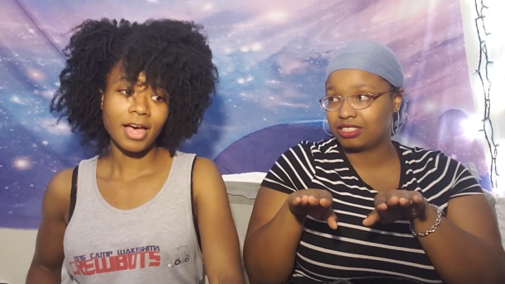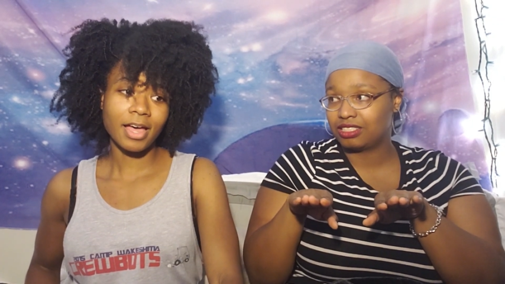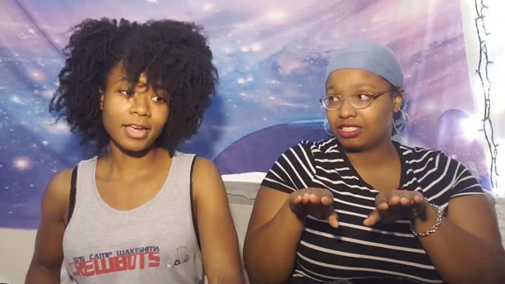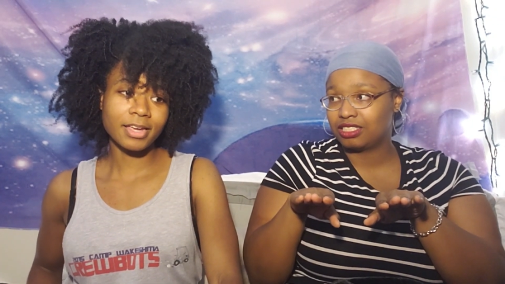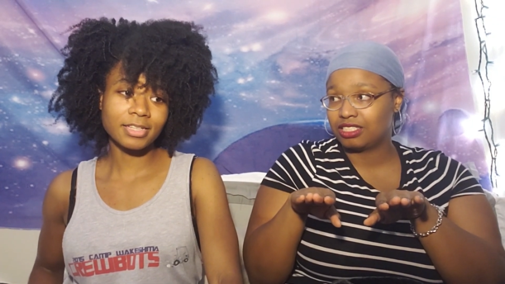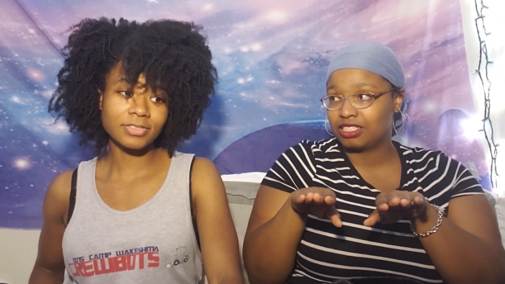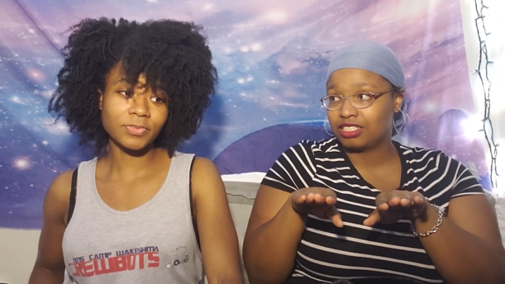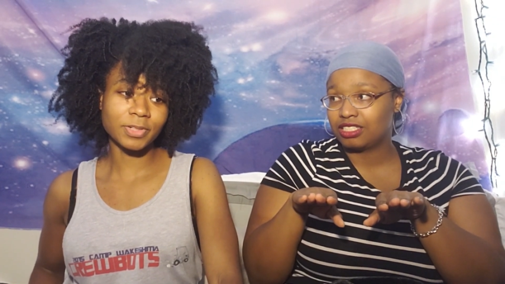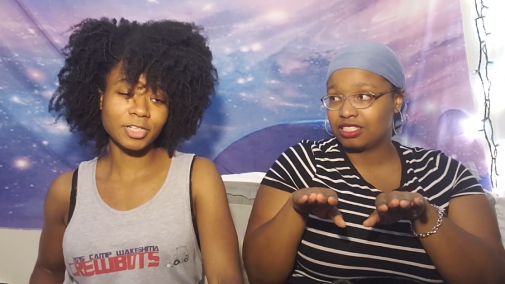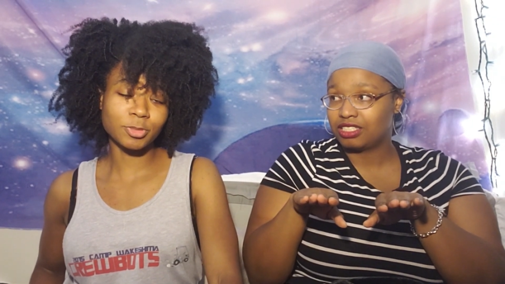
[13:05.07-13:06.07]
Speaker 1: I guess
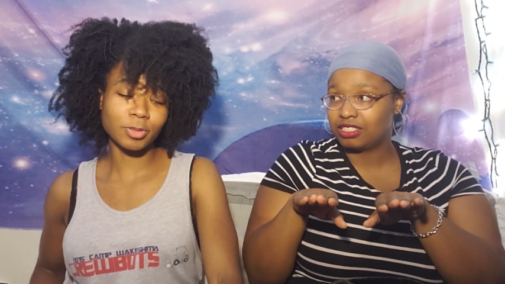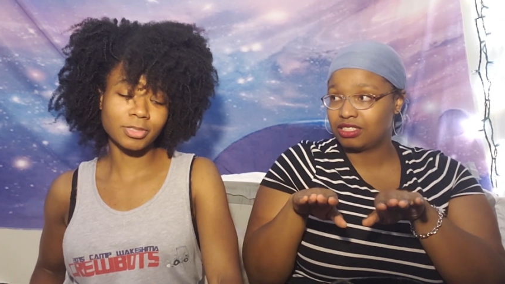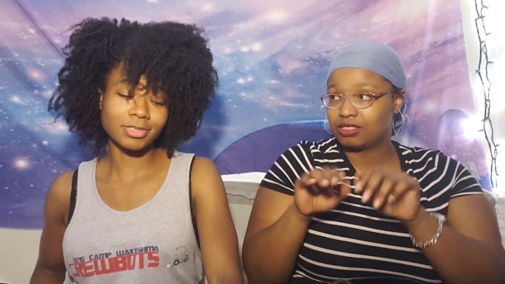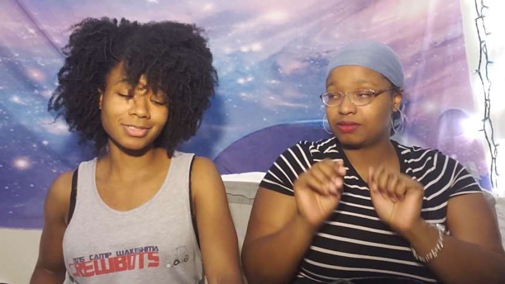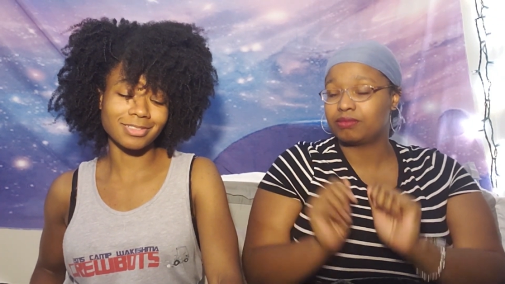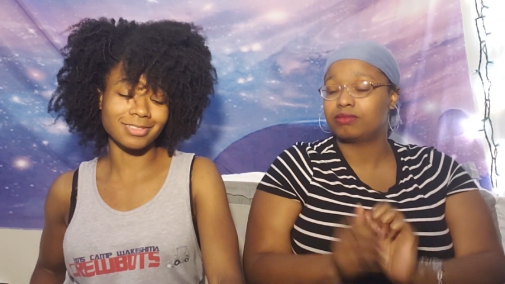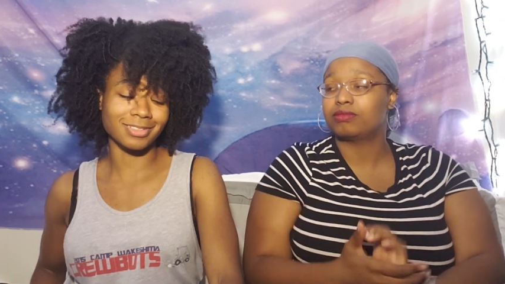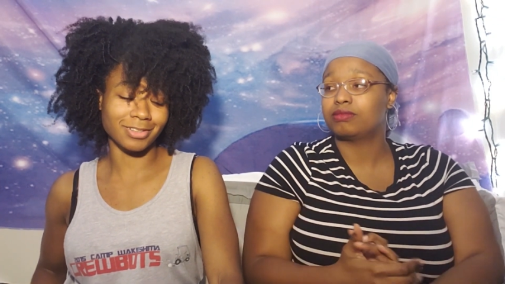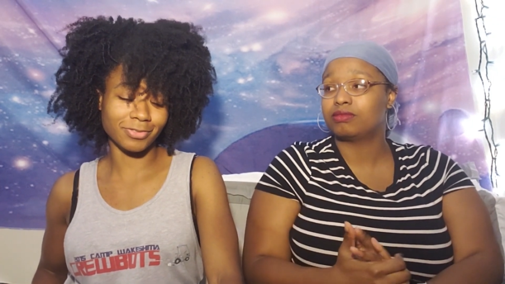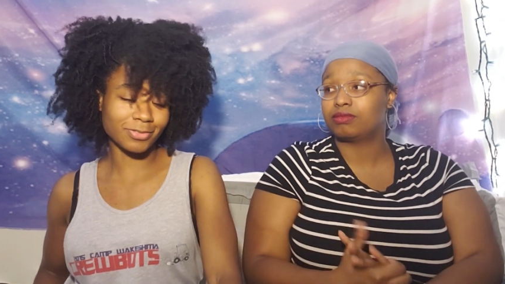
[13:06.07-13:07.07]
for each person it's
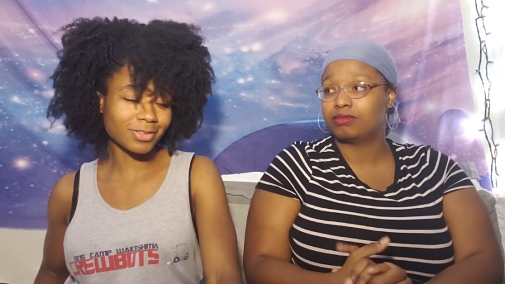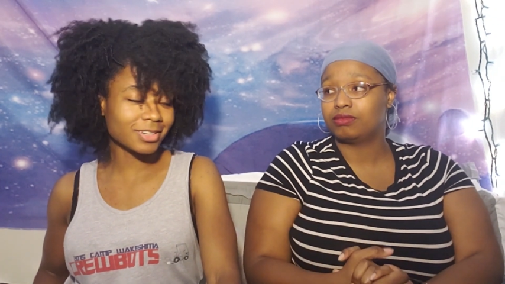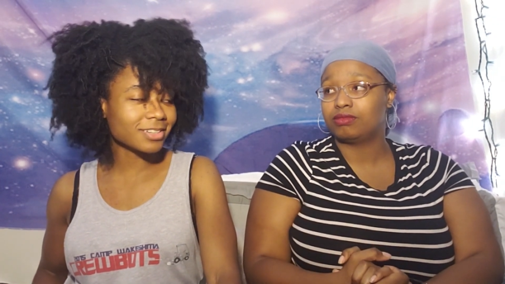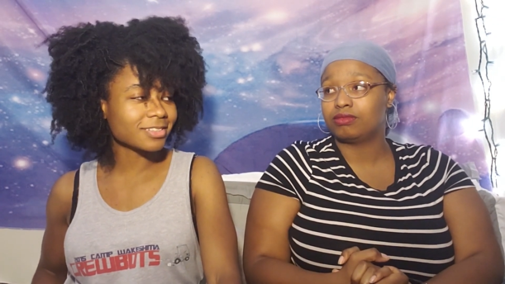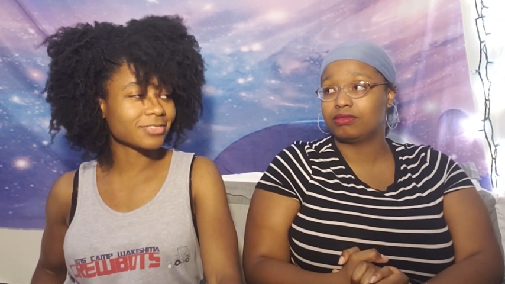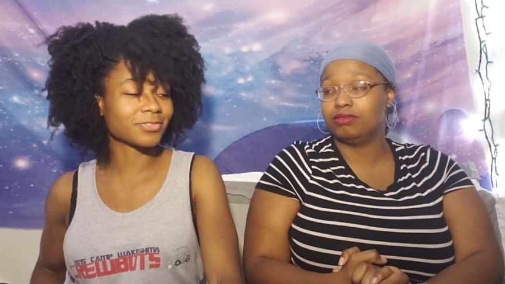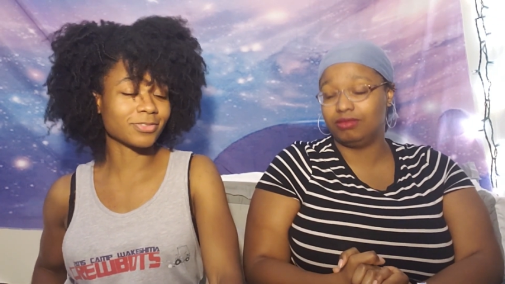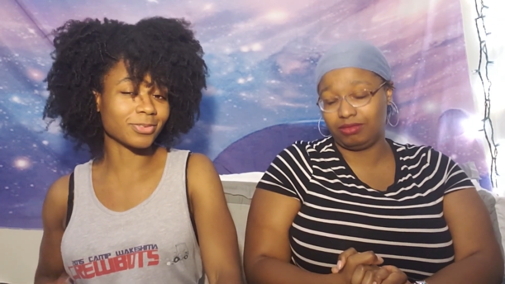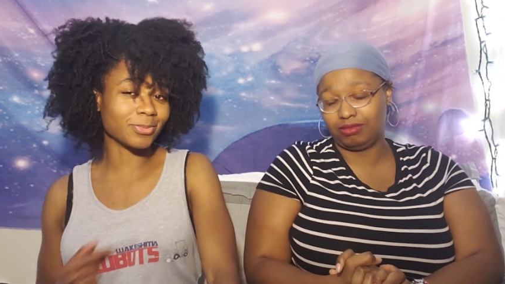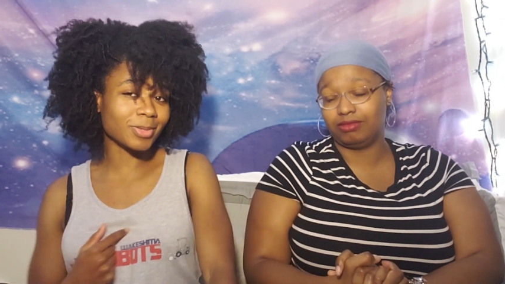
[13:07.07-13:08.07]
different.
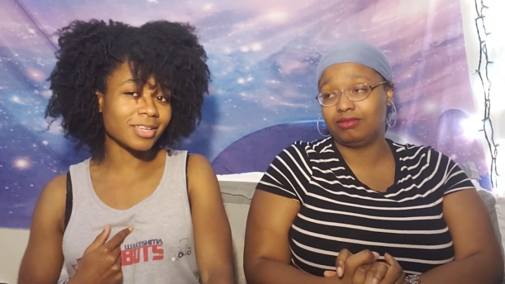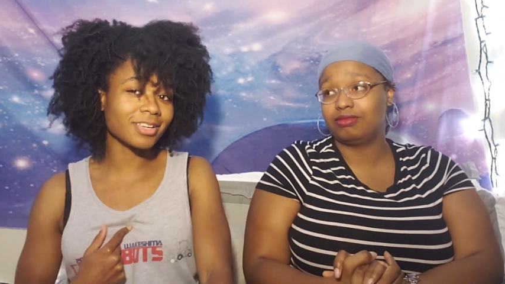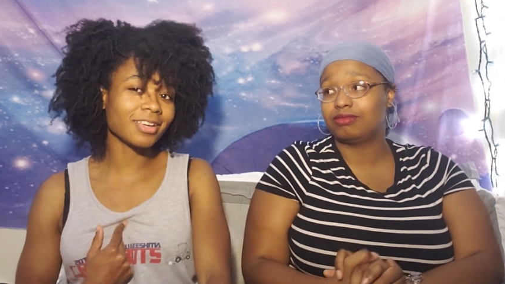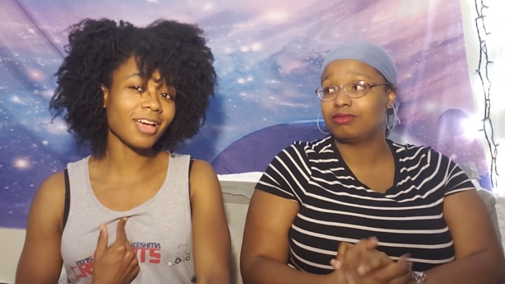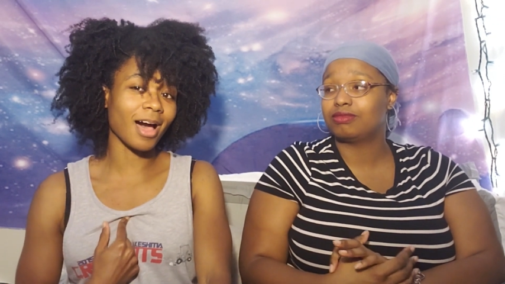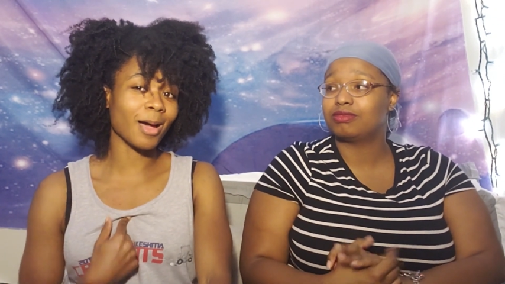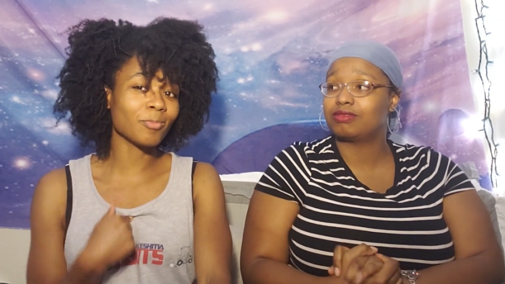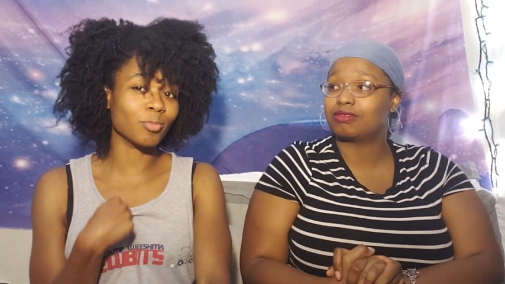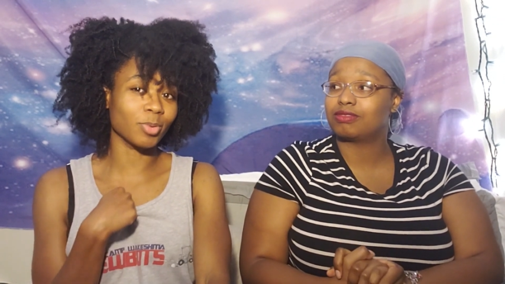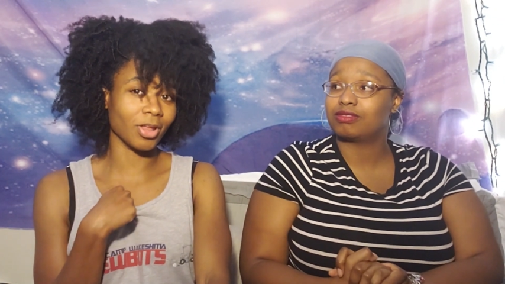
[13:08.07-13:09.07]
For me,
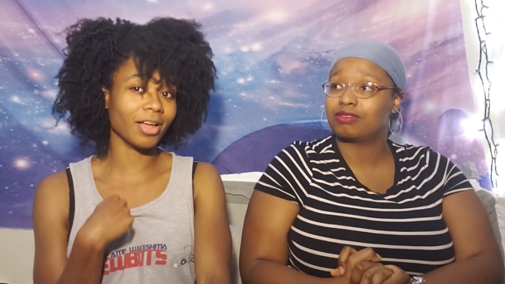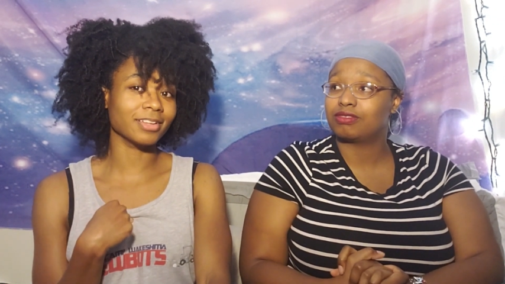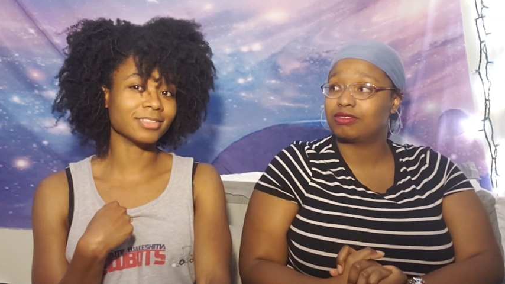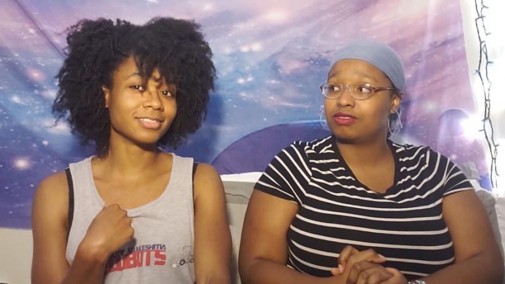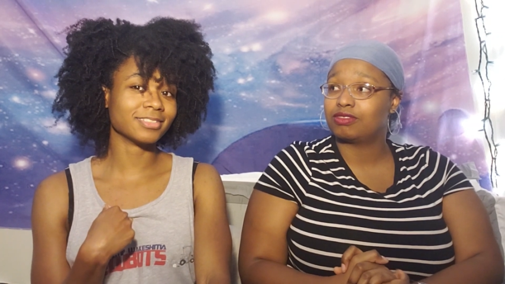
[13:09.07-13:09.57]
I'm blunt.